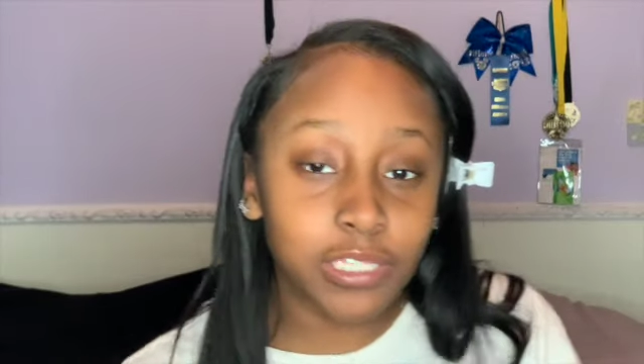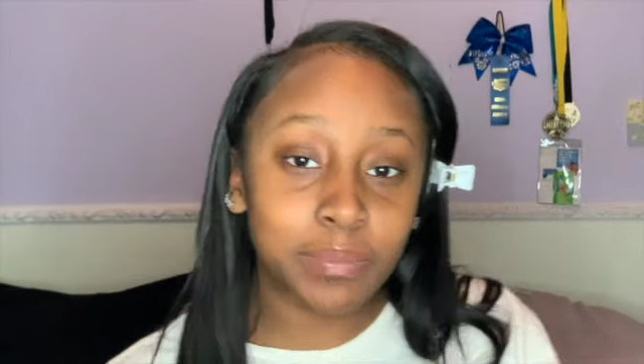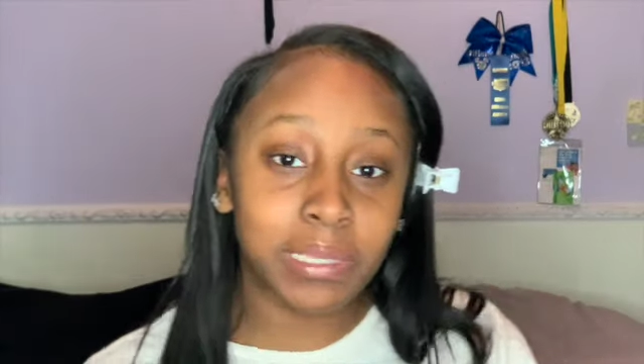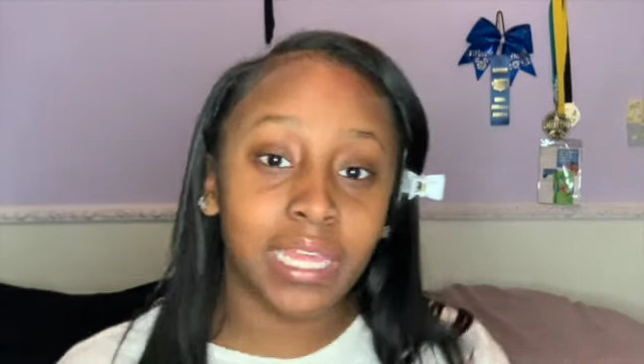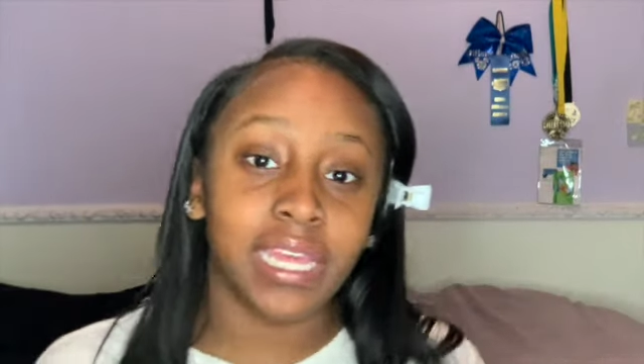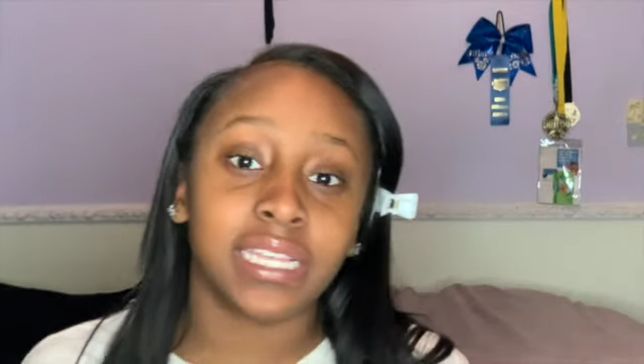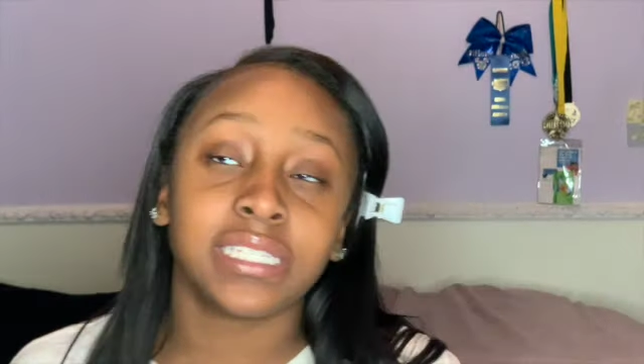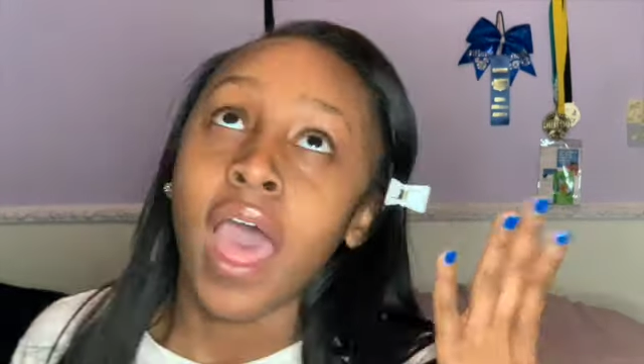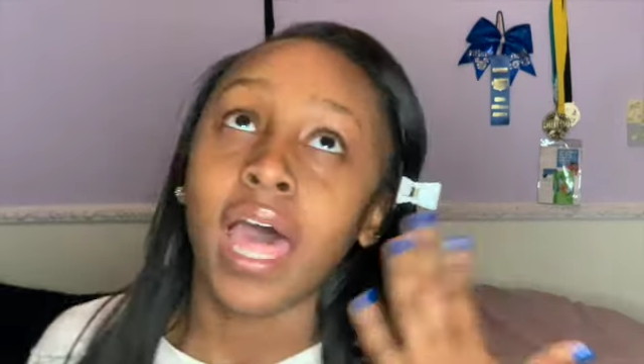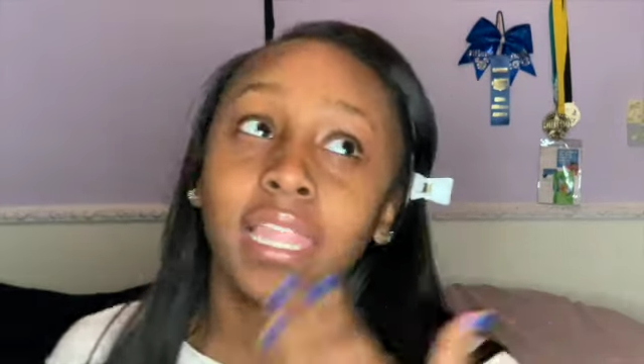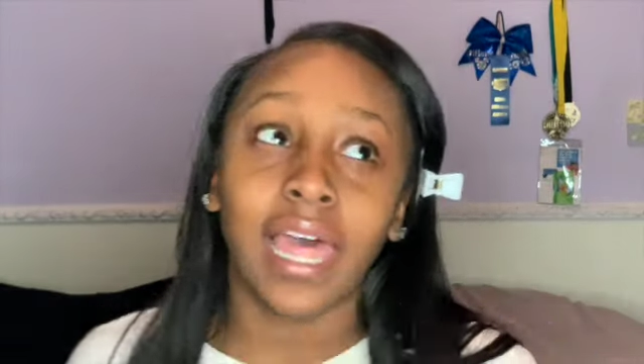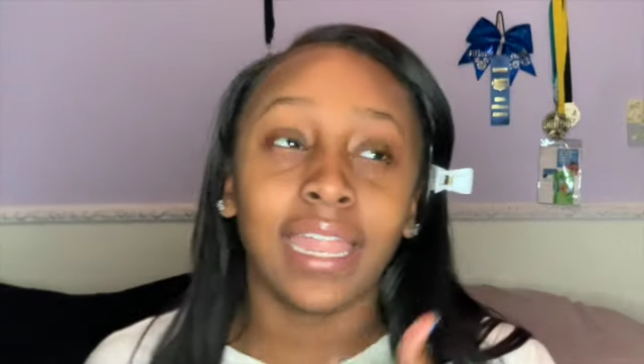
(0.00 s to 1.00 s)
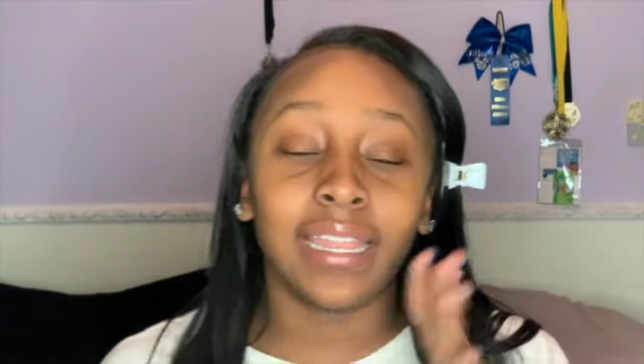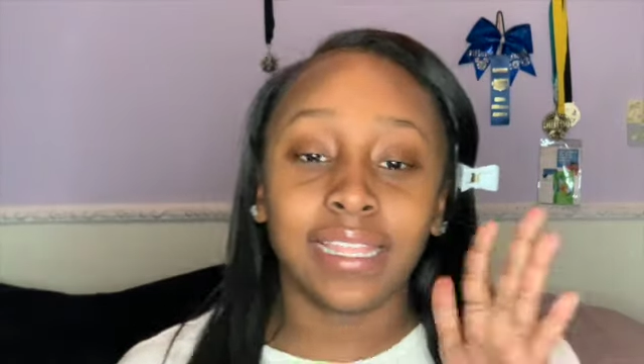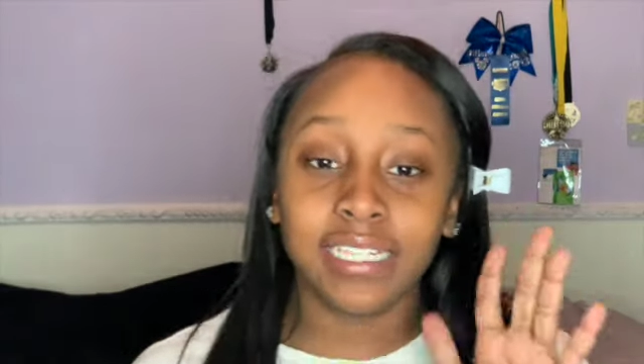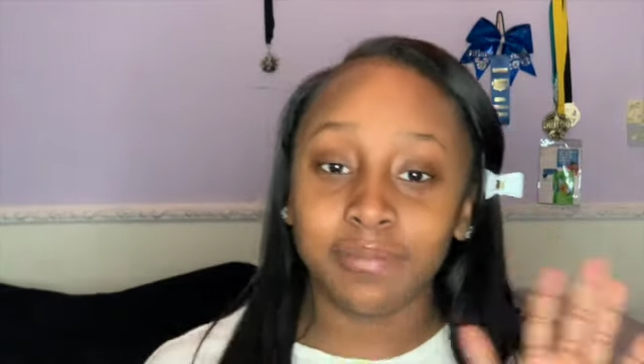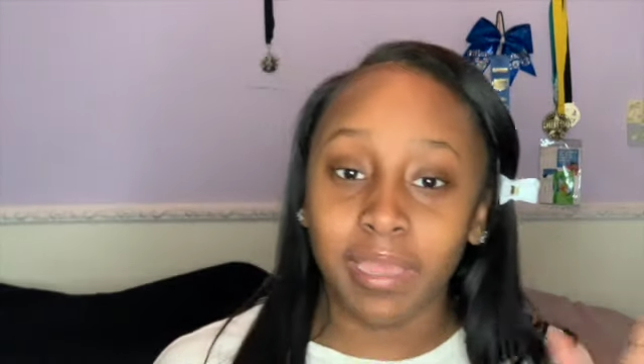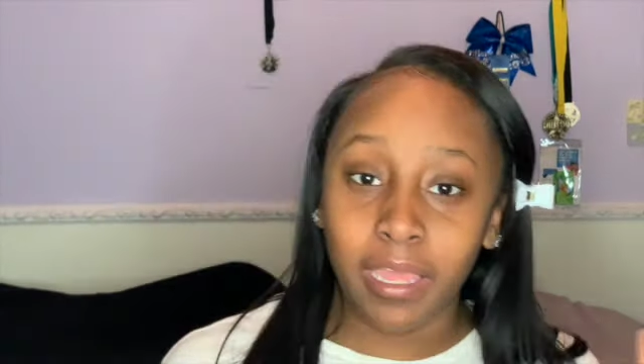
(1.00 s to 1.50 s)
because a lot of
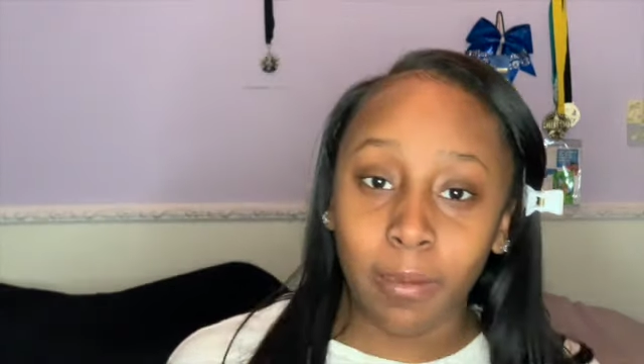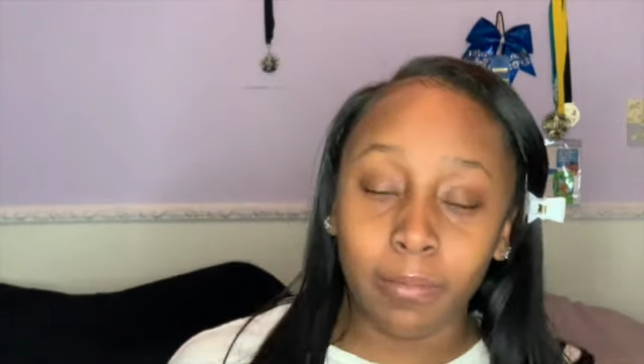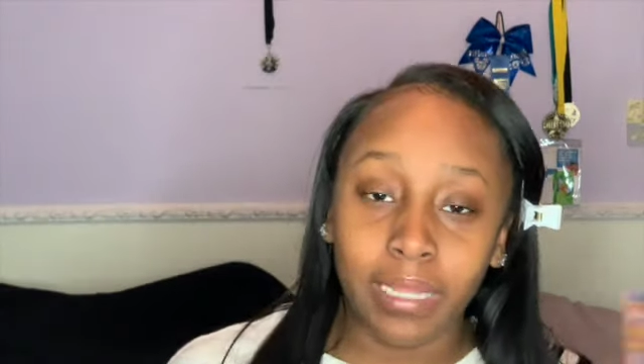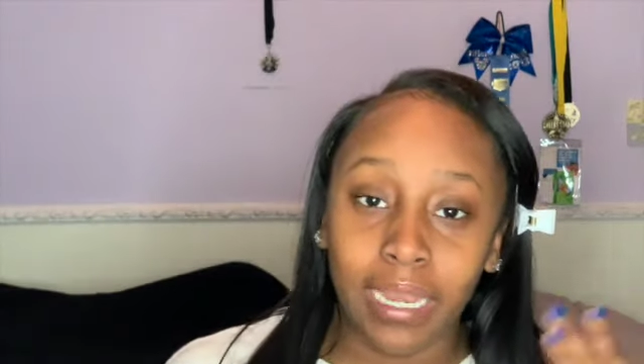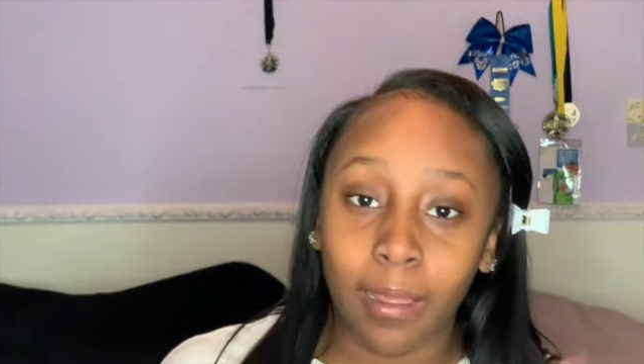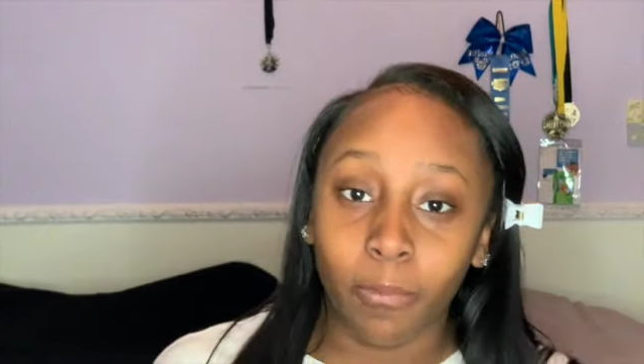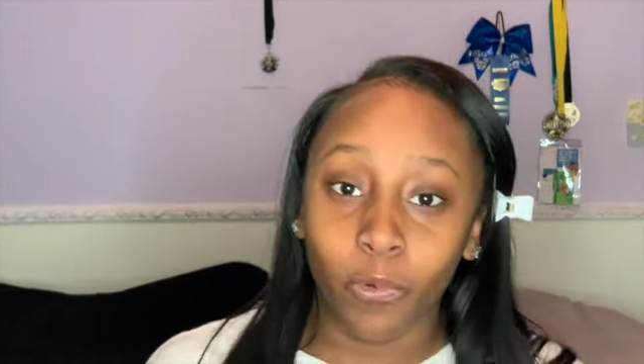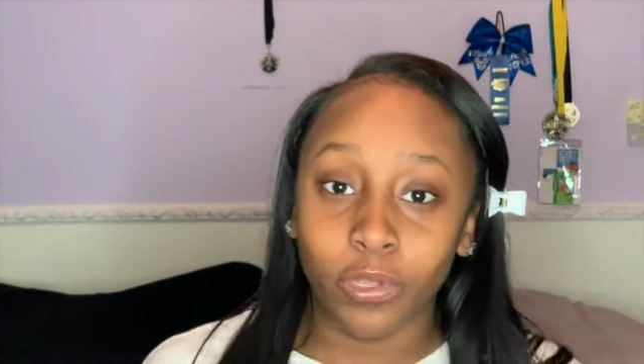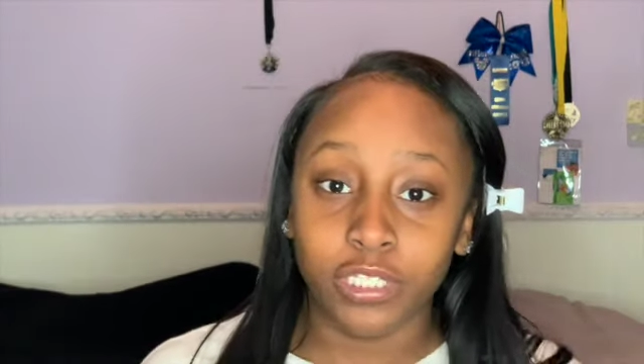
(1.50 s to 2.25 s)
this makeup that I'm going